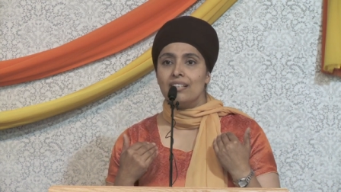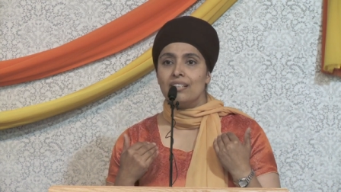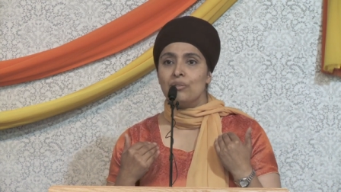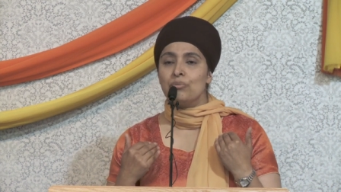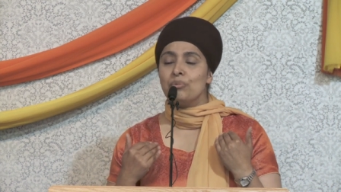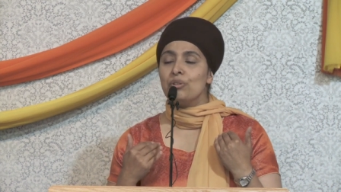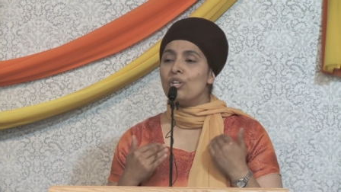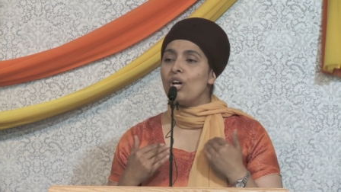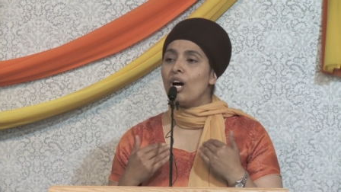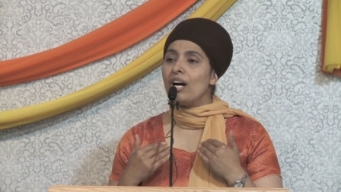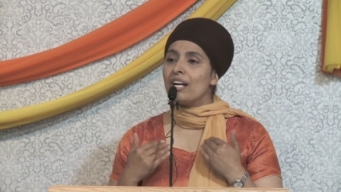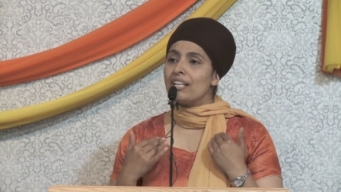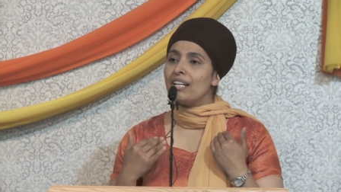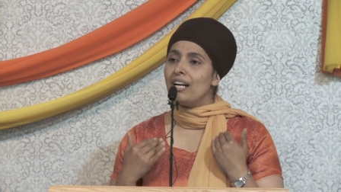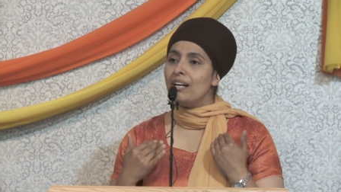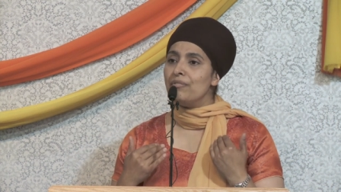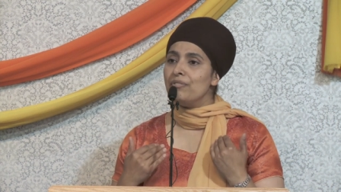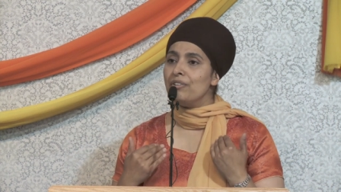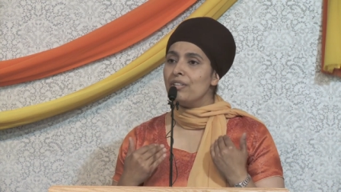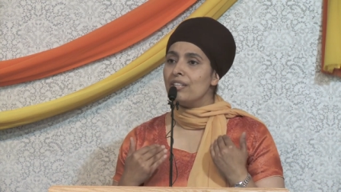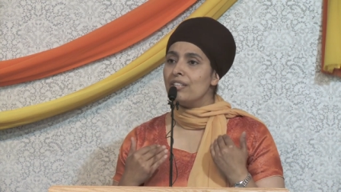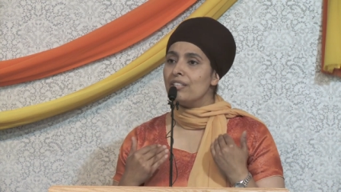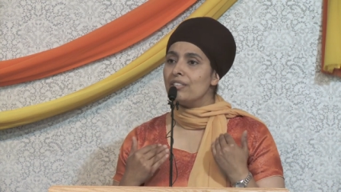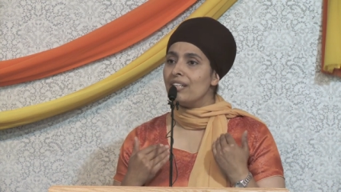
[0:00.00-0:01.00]
were not
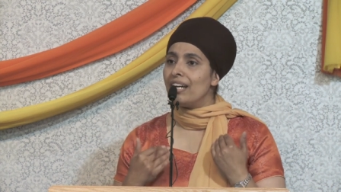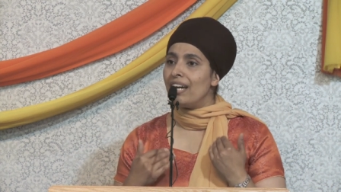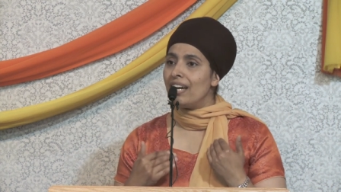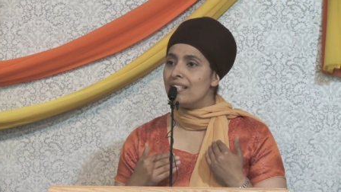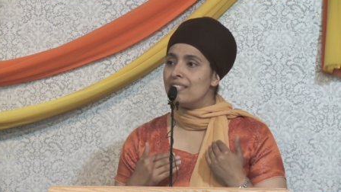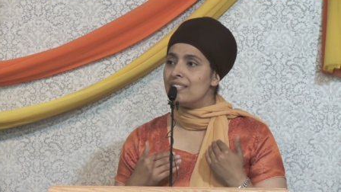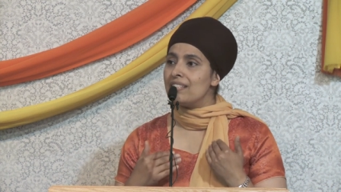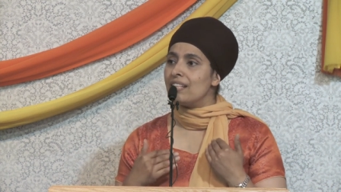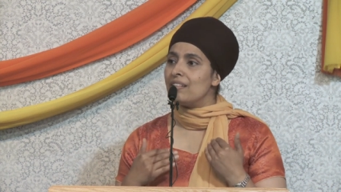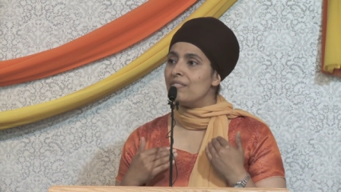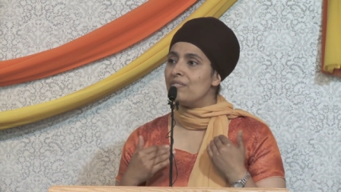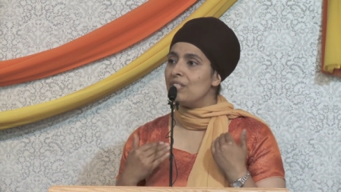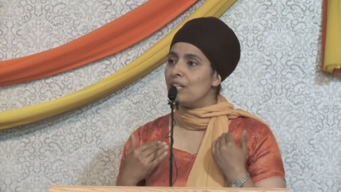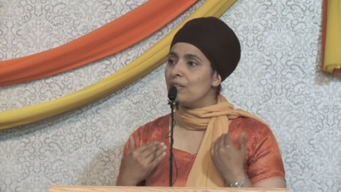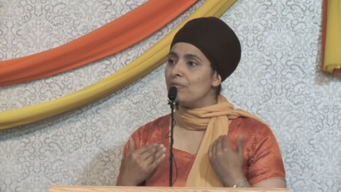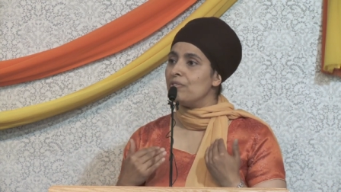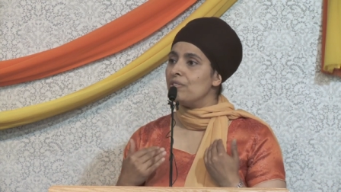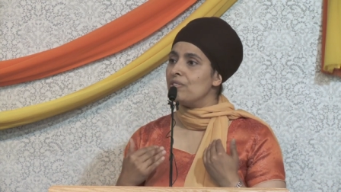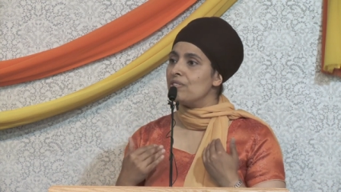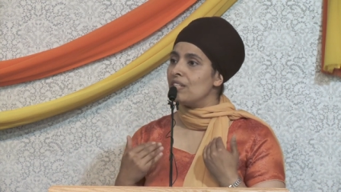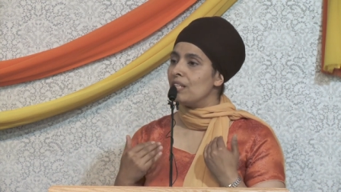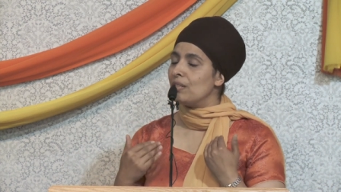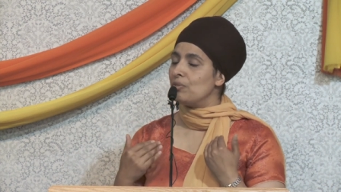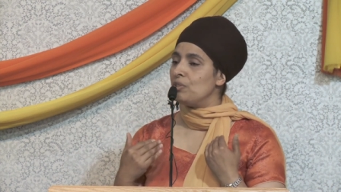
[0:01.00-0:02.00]
covering their heads out of
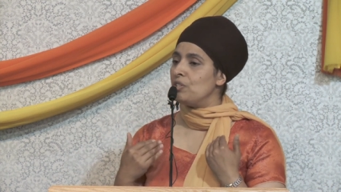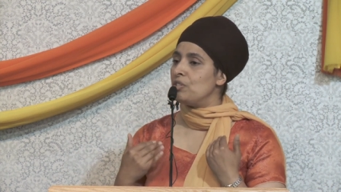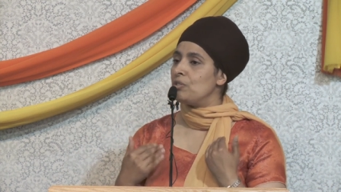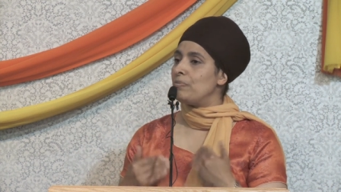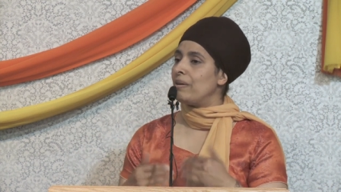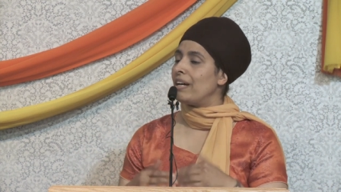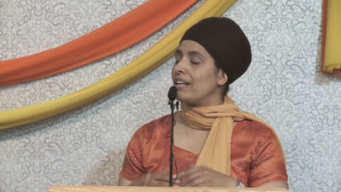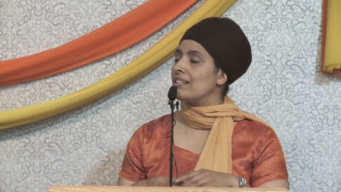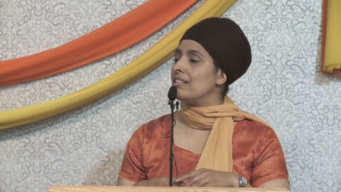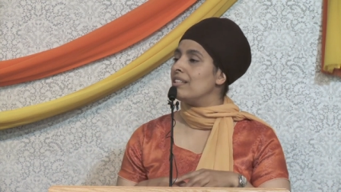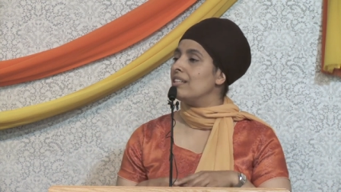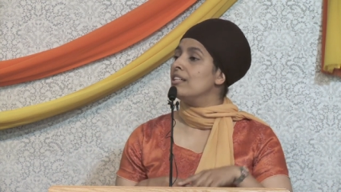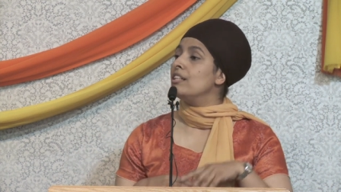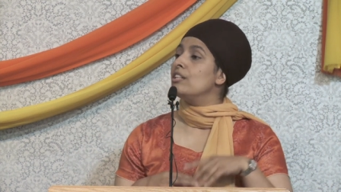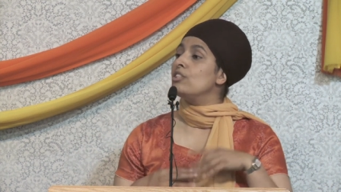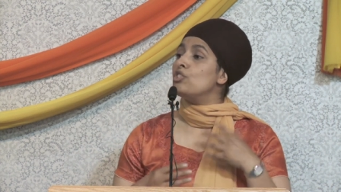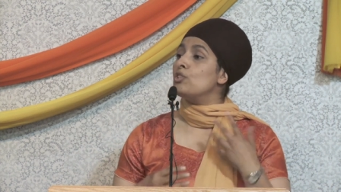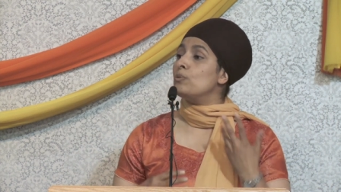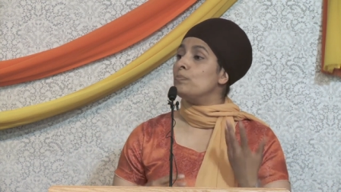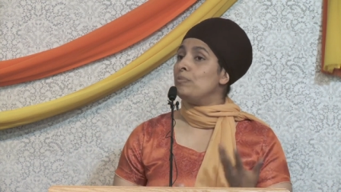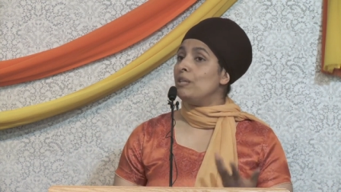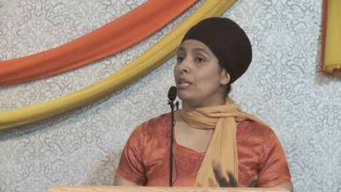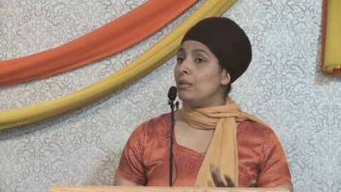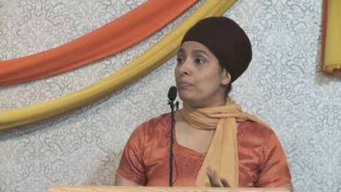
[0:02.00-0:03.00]
deference and respect
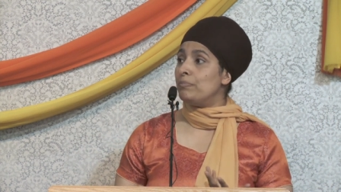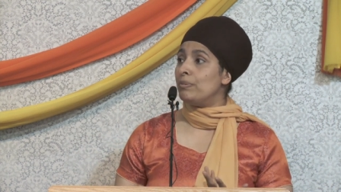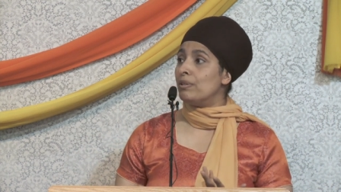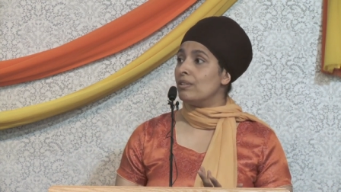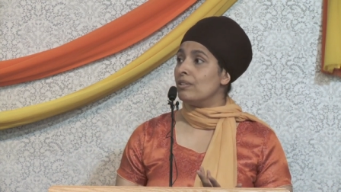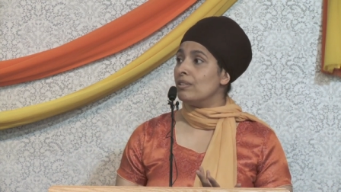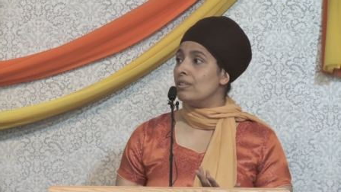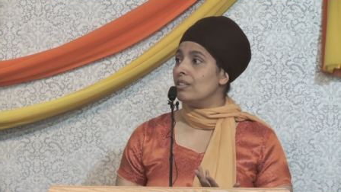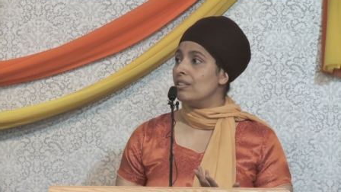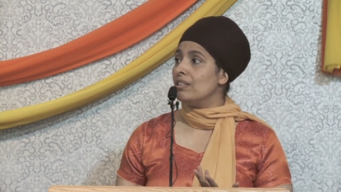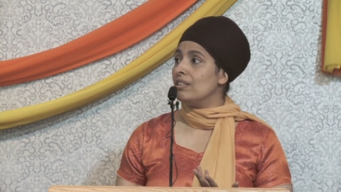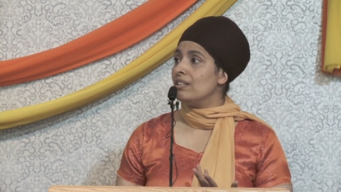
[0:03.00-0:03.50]
to people,